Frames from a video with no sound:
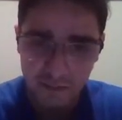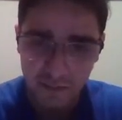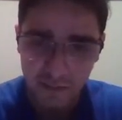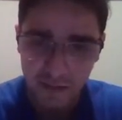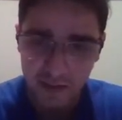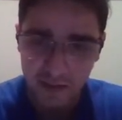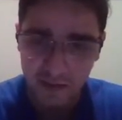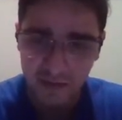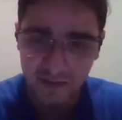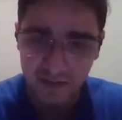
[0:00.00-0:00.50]

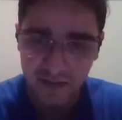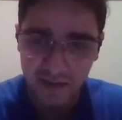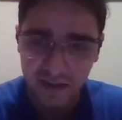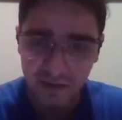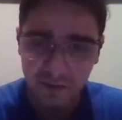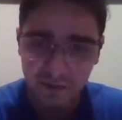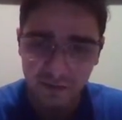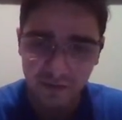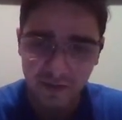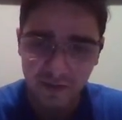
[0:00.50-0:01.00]
If I
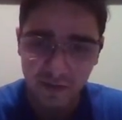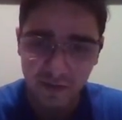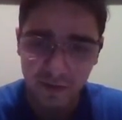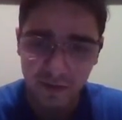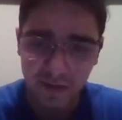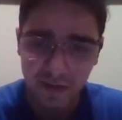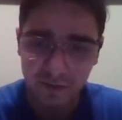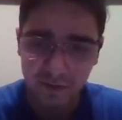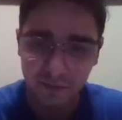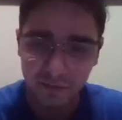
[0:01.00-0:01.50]
didn't feel
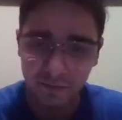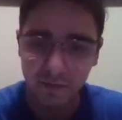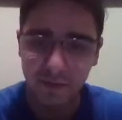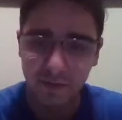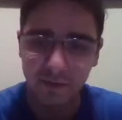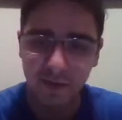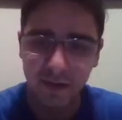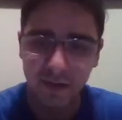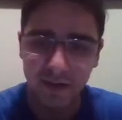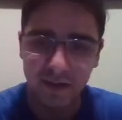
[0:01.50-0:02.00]
like
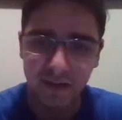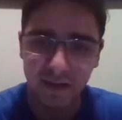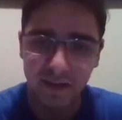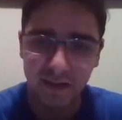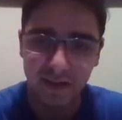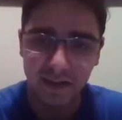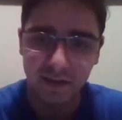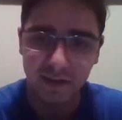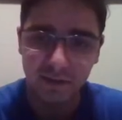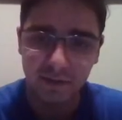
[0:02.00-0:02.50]
rerouting the
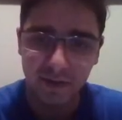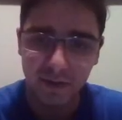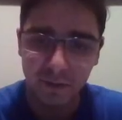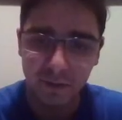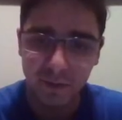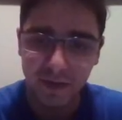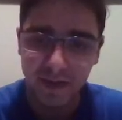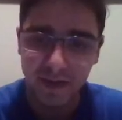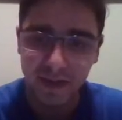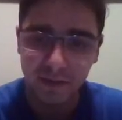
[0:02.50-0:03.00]
knight right
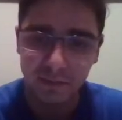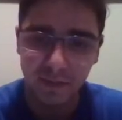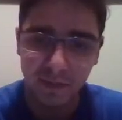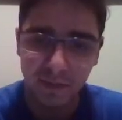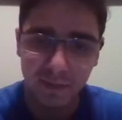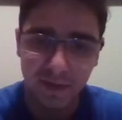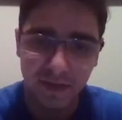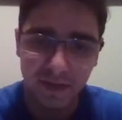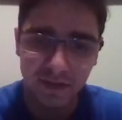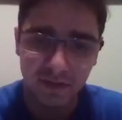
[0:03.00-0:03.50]
away,
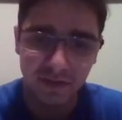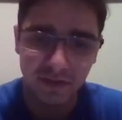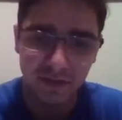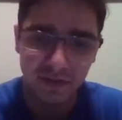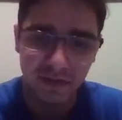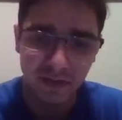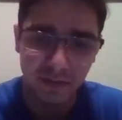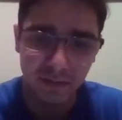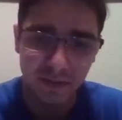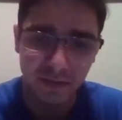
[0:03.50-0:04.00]
maybe I just
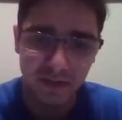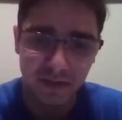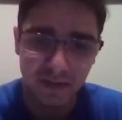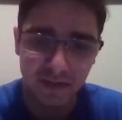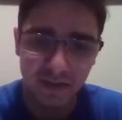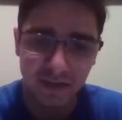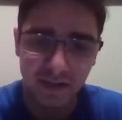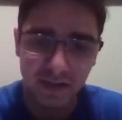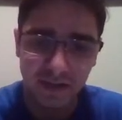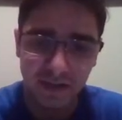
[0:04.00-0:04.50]
could have
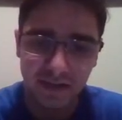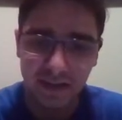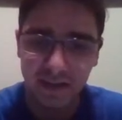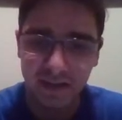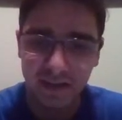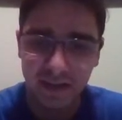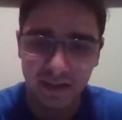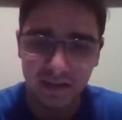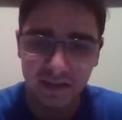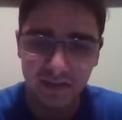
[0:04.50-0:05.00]
played
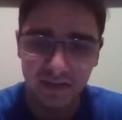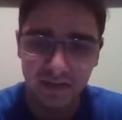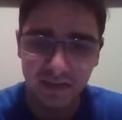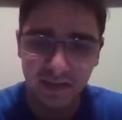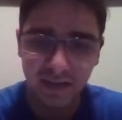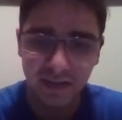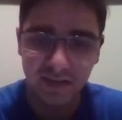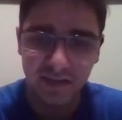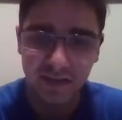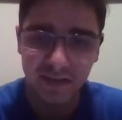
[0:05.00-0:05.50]
king to
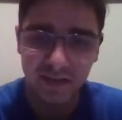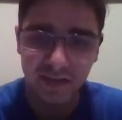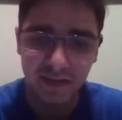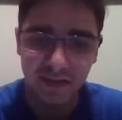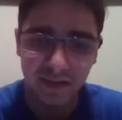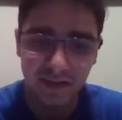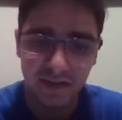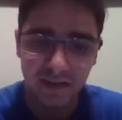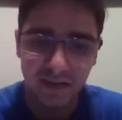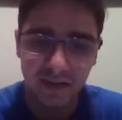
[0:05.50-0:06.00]

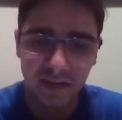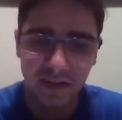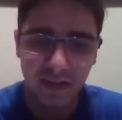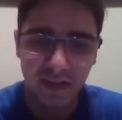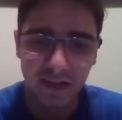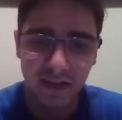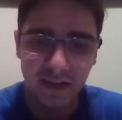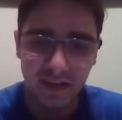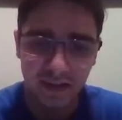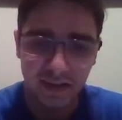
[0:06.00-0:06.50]
f7 and
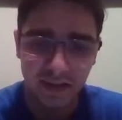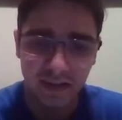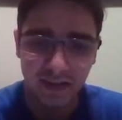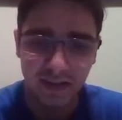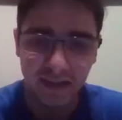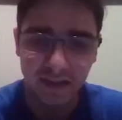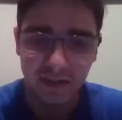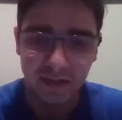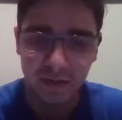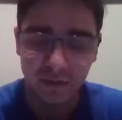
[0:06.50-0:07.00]
get the
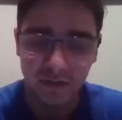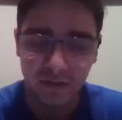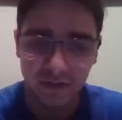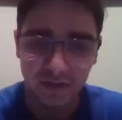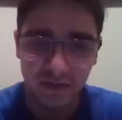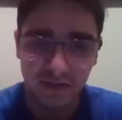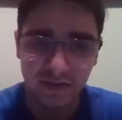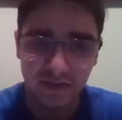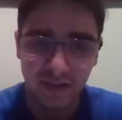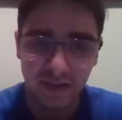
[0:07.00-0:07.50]
king closer to
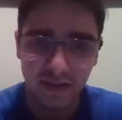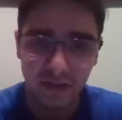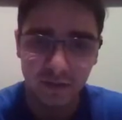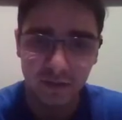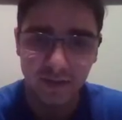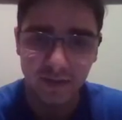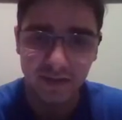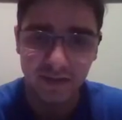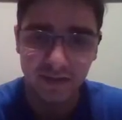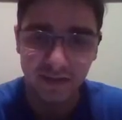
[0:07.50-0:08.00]
the center
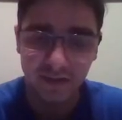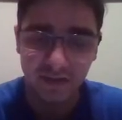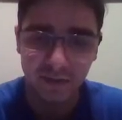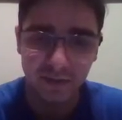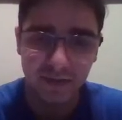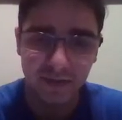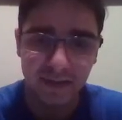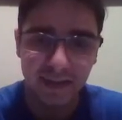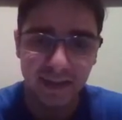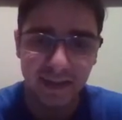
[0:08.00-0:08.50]
because that's
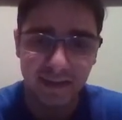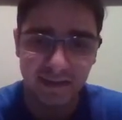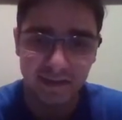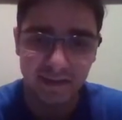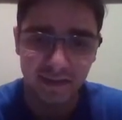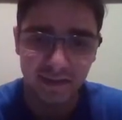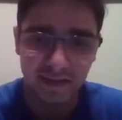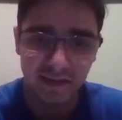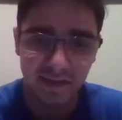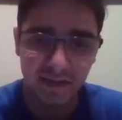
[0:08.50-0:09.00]
where the
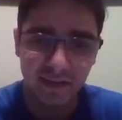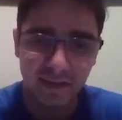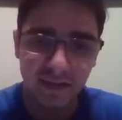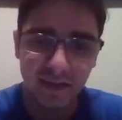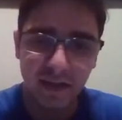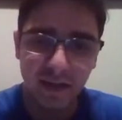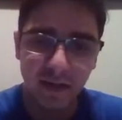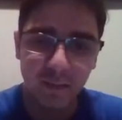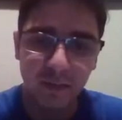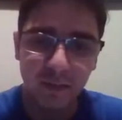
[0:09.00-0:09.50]
action is.
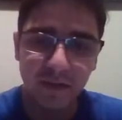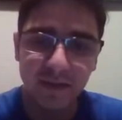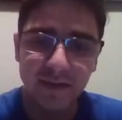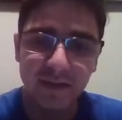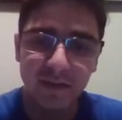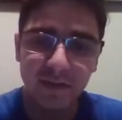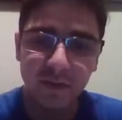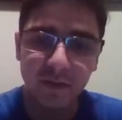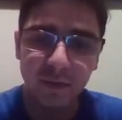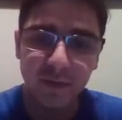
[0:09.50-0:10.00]
Probably
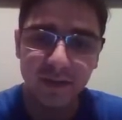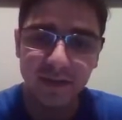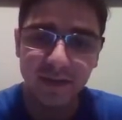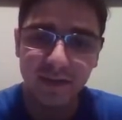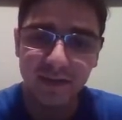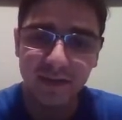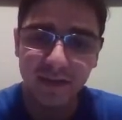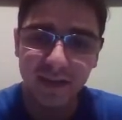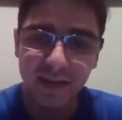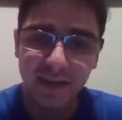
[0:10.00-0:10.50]
on the queen
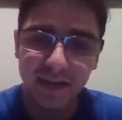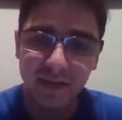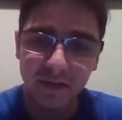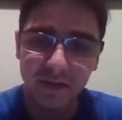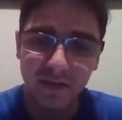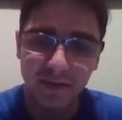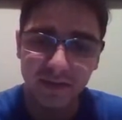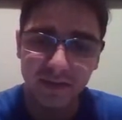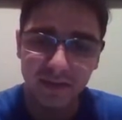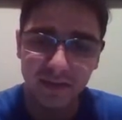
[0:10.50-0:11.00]
side,
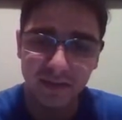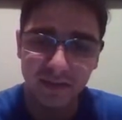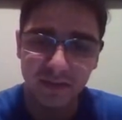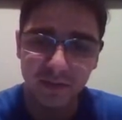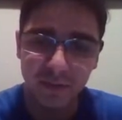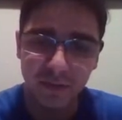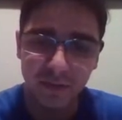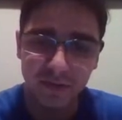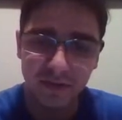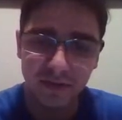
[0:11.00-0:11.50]
notice that there's
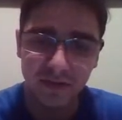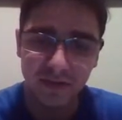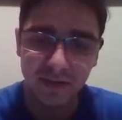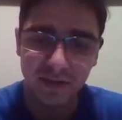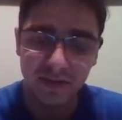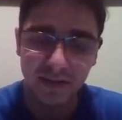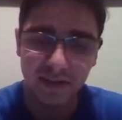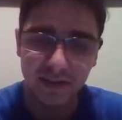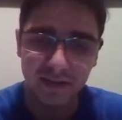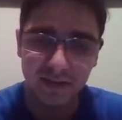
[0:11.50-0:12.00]
more
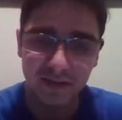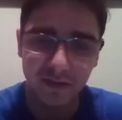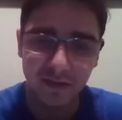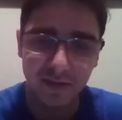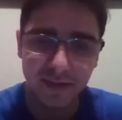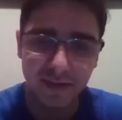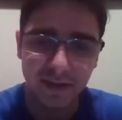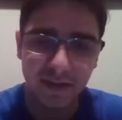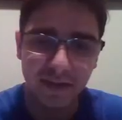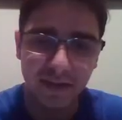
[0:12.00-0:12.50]
things
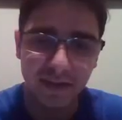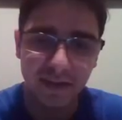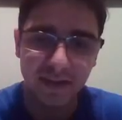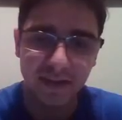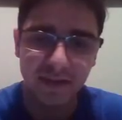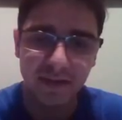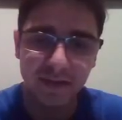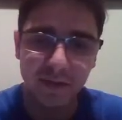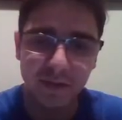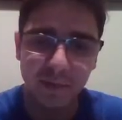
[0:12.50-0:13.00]
going on
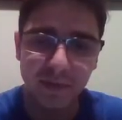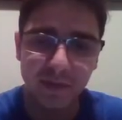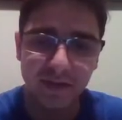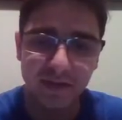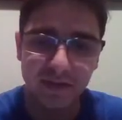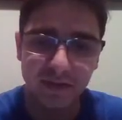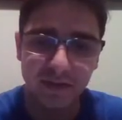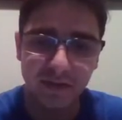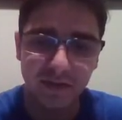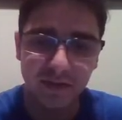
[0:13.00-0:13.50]
here. The
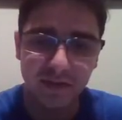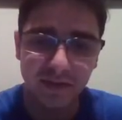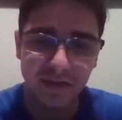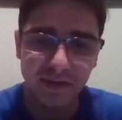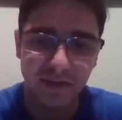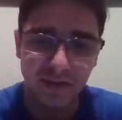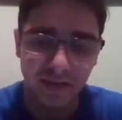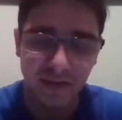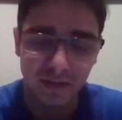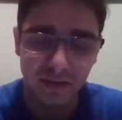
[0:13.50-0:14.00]
pieces are on this
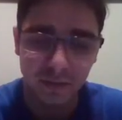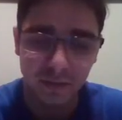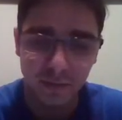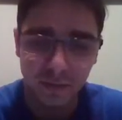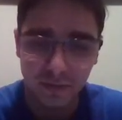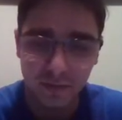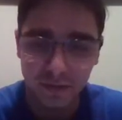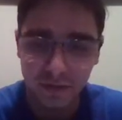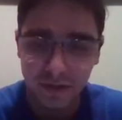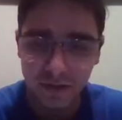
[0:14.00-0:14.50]
side of the
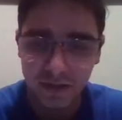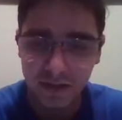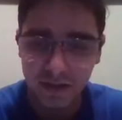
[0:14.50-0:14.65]
board.